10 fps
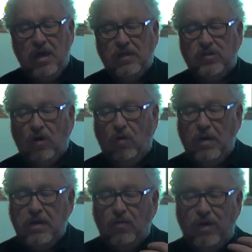So
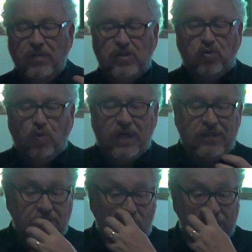we must
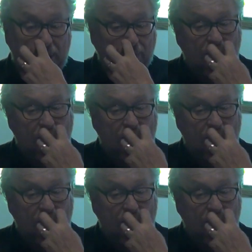reason with him.